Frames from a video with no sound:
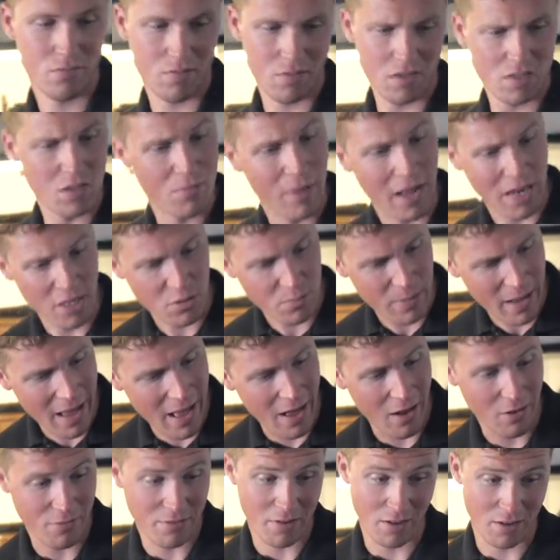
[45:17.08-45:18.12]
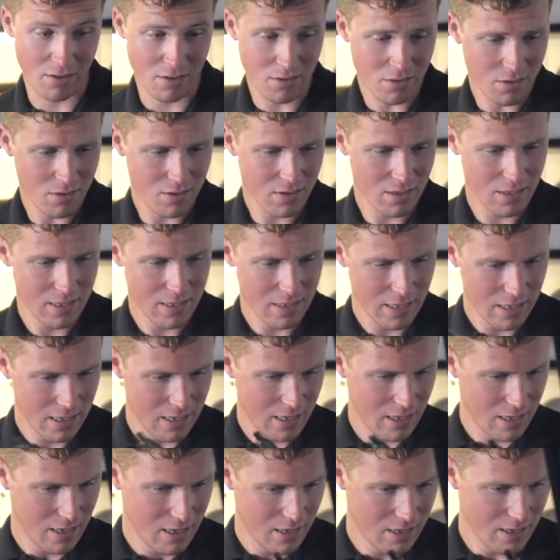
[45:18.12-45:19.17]
It's a matched pair of guns.
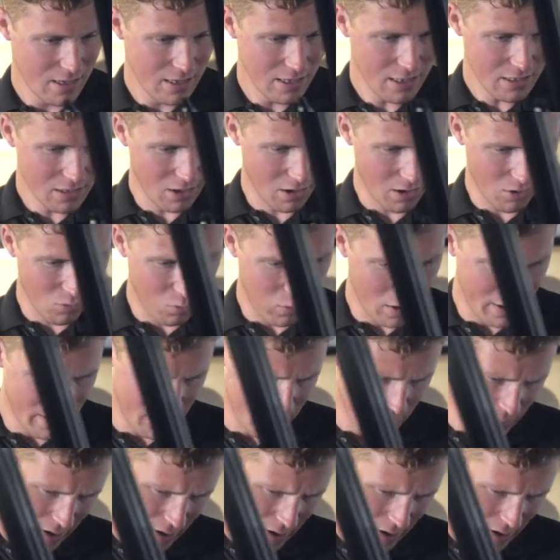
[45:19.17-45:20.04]
These are William